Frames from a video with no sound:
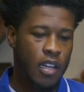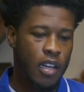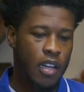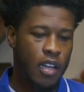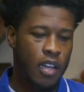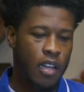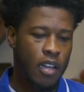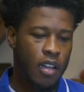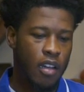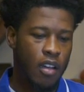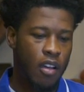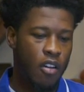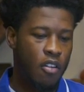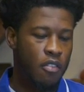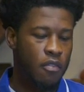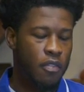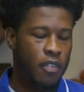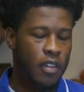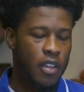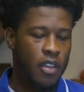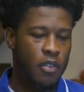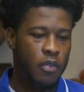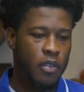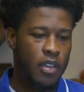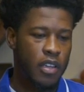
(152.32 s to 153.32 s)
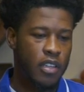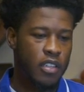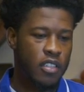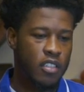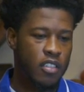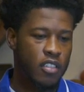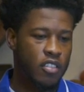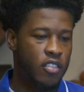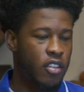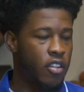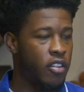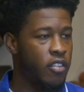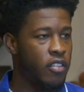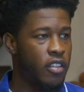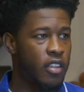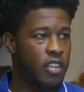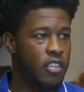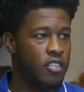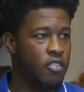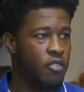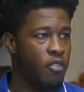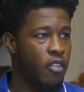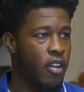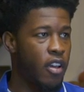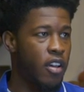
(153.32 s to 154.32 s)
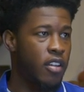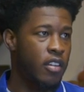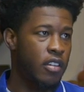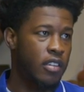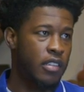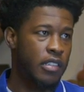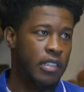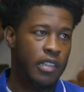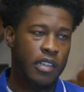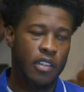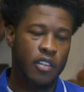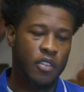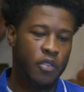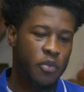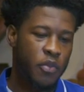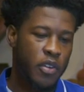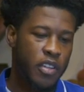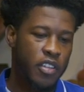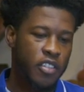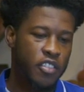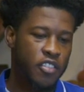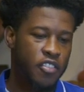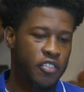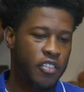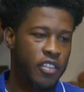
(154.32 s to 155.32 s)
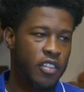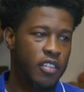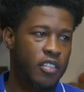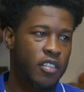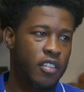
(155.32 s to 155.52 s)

Uh, hopefully, we can just turn things around and get on winning streak.